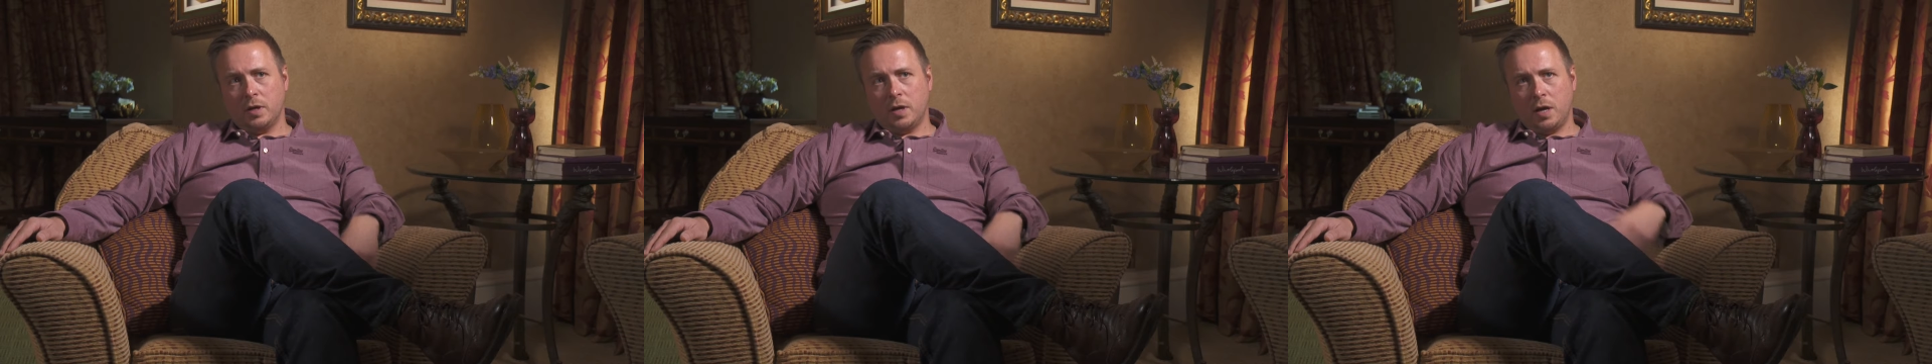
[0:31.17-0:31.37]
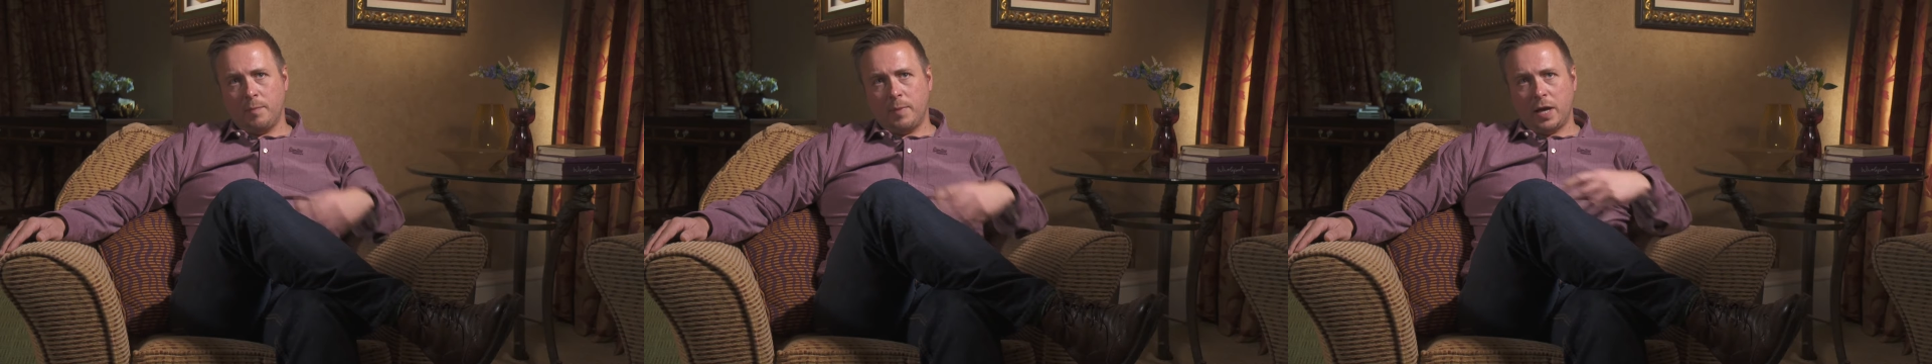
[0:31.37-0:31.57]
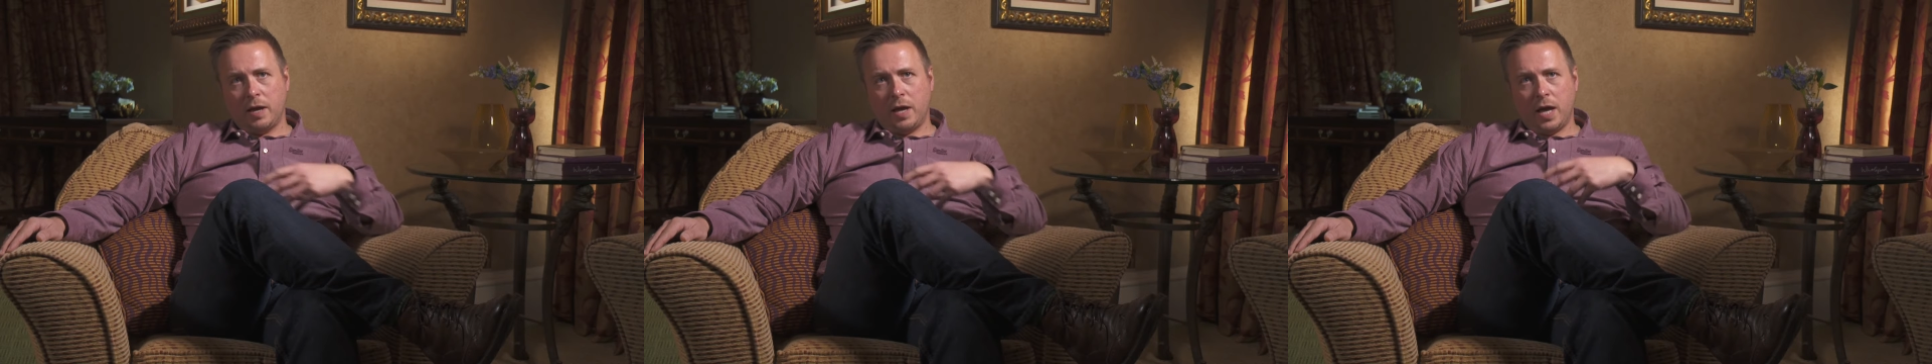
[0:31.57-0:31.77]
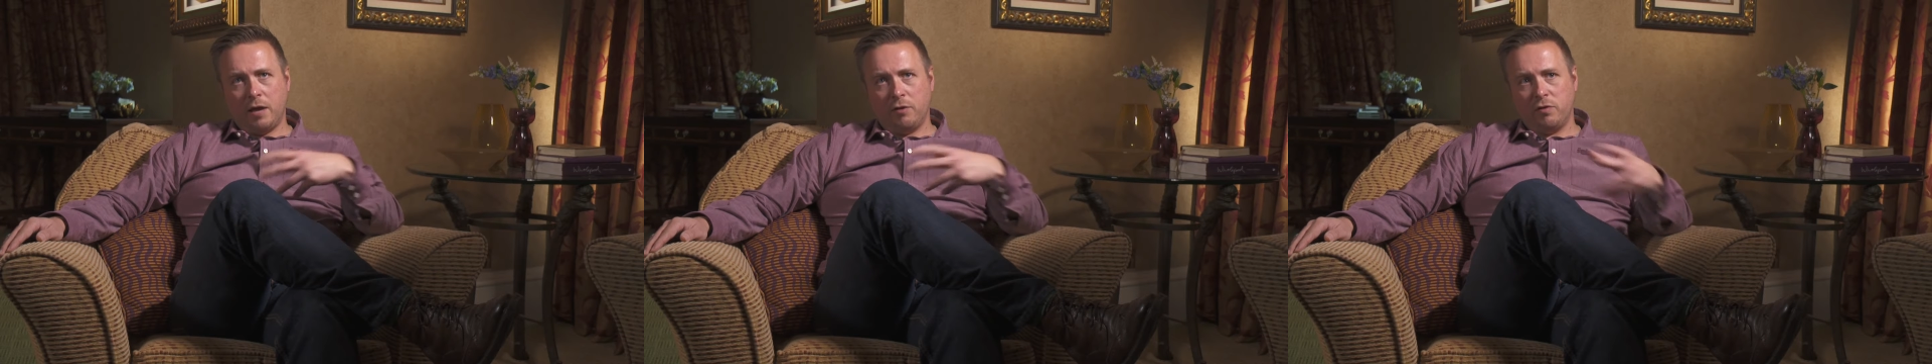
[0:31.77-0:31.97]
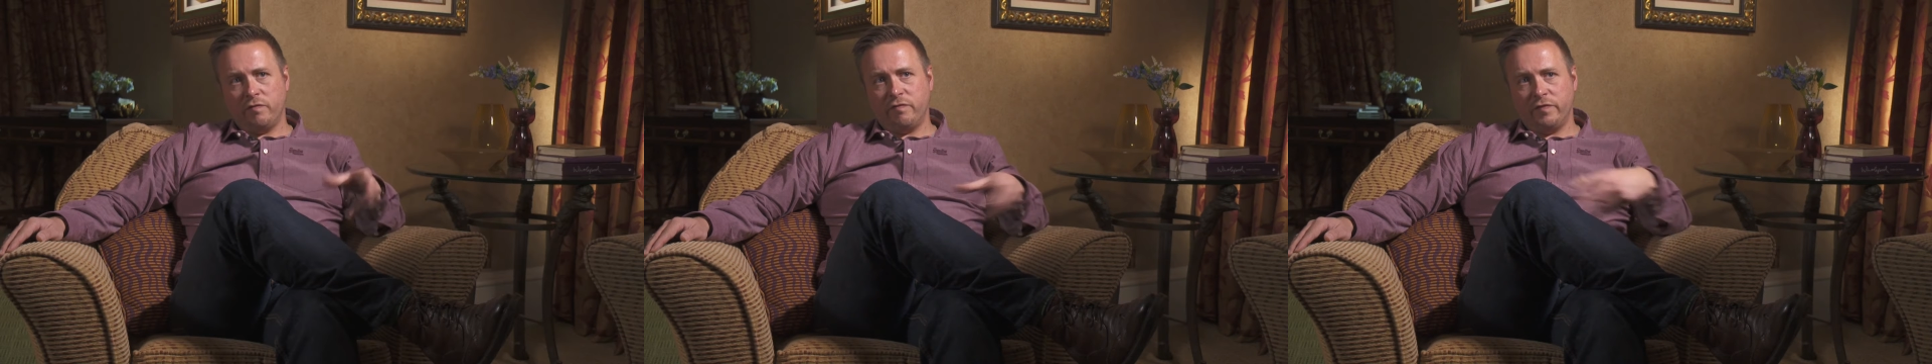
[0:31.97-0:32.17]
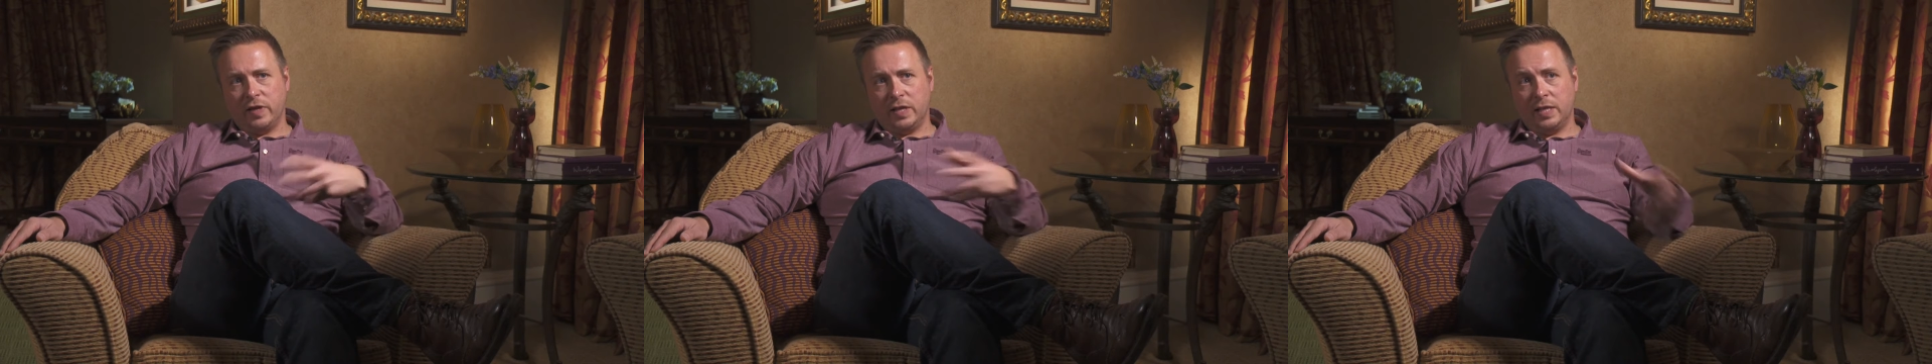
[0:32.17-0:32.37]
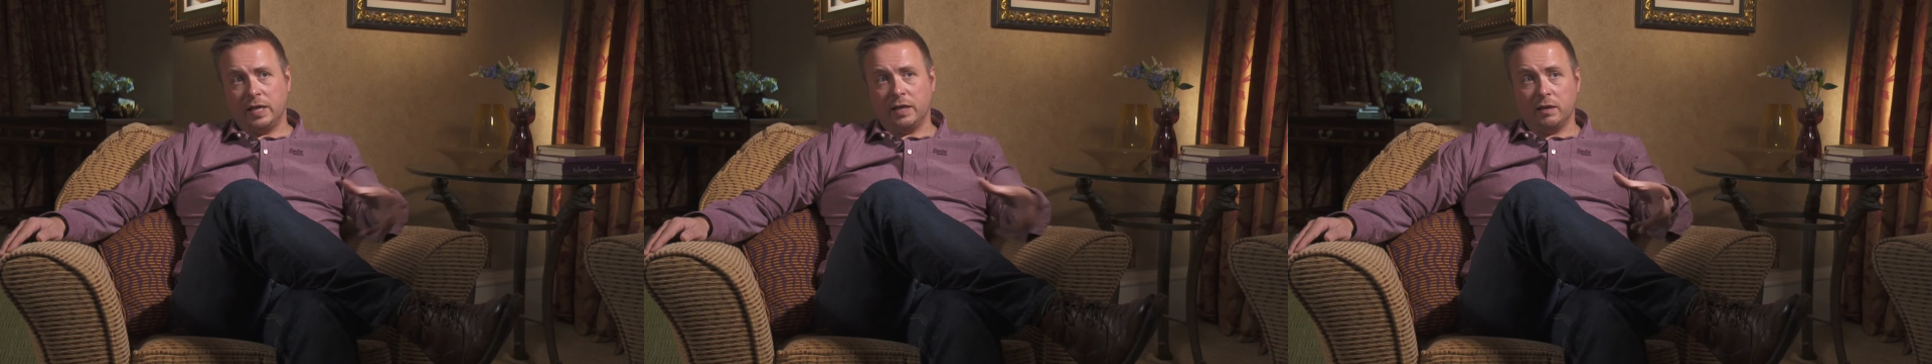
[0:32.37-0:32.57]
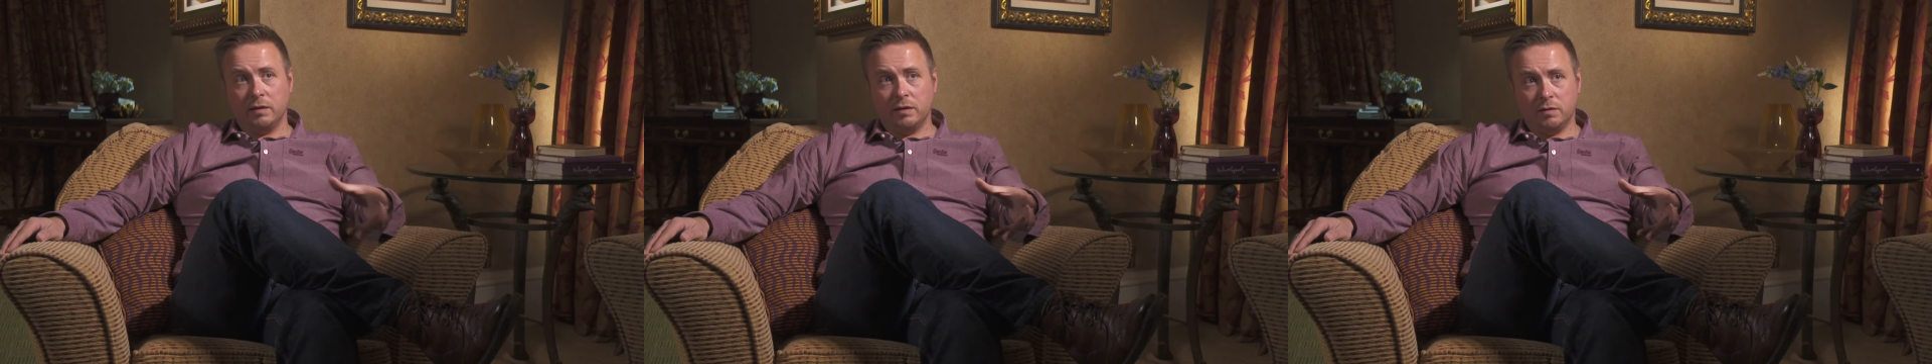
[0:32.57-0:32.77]
about how you're
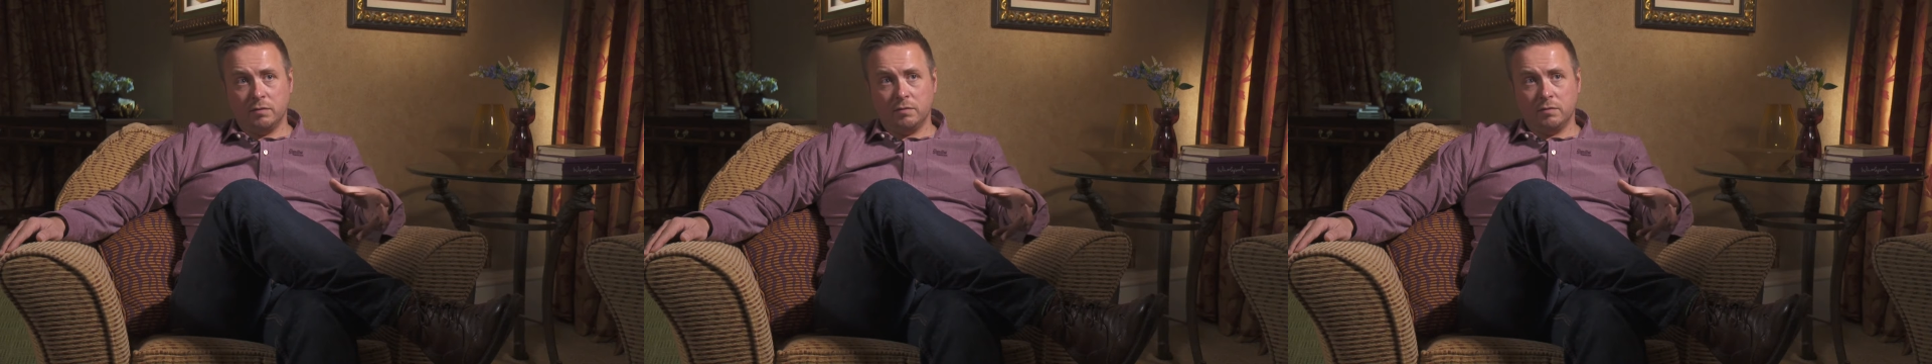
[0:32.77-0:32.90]
feeling,